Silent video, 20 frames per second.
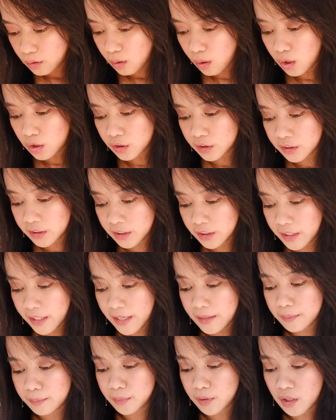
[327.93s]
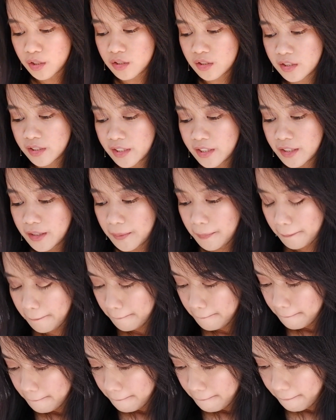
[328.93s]
contour and bronzer.
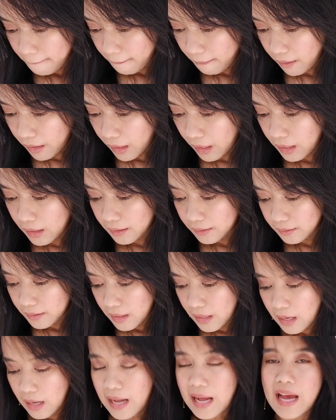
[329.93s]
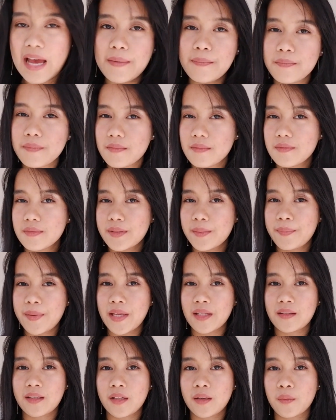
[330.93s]
I'm
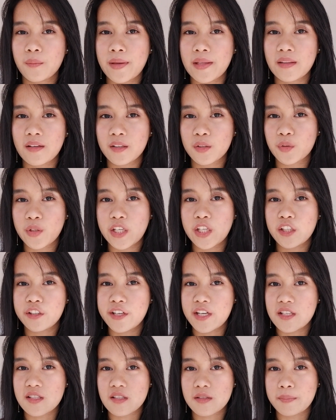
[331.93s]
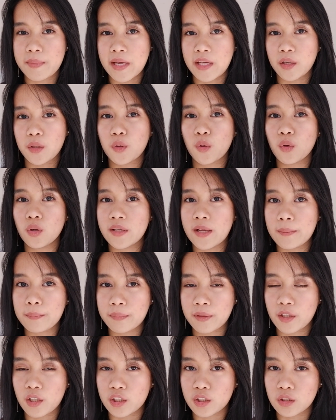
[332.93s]
debating whether to increase my goal
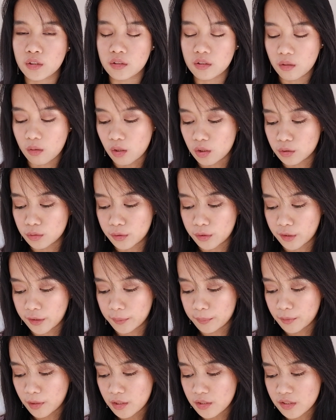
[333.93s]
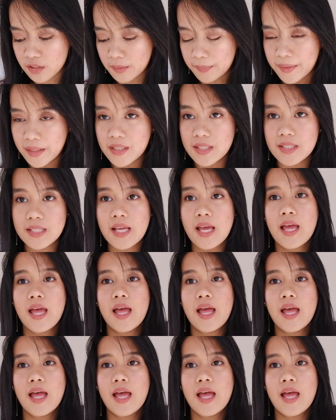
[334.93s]
number on the contour or bronzer because